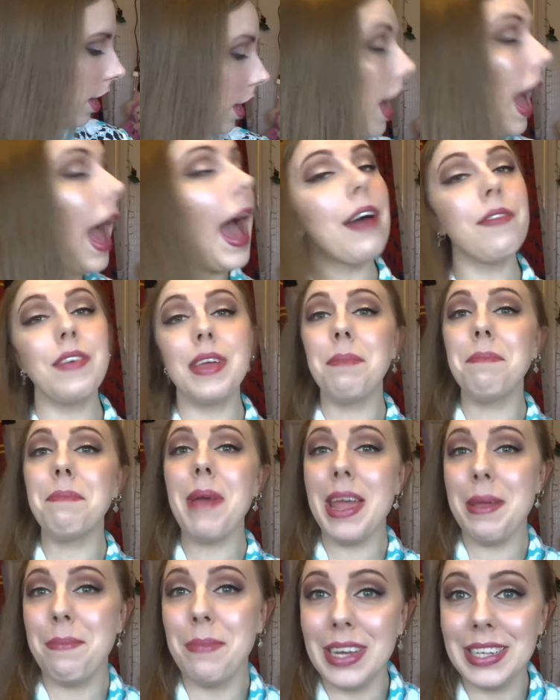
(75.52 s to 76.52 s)
having
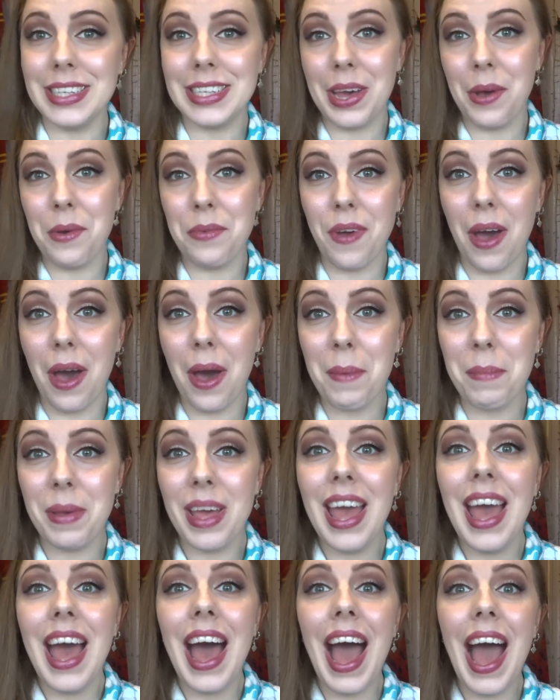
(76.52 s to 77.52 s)
made myself up,
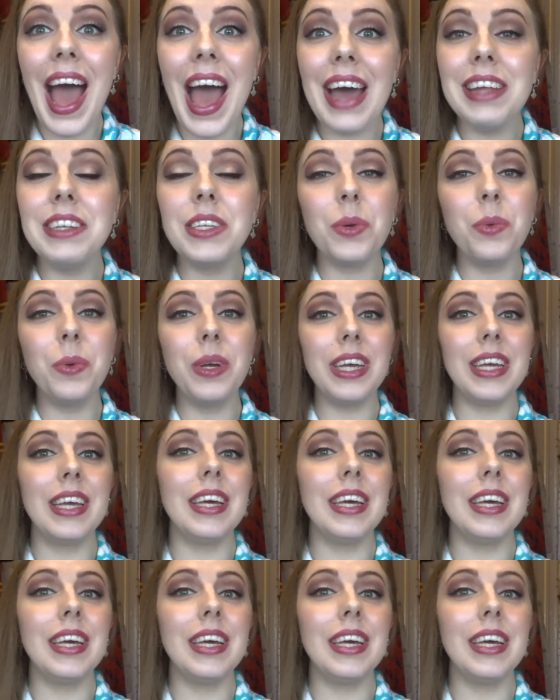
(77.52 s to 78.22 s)
and we're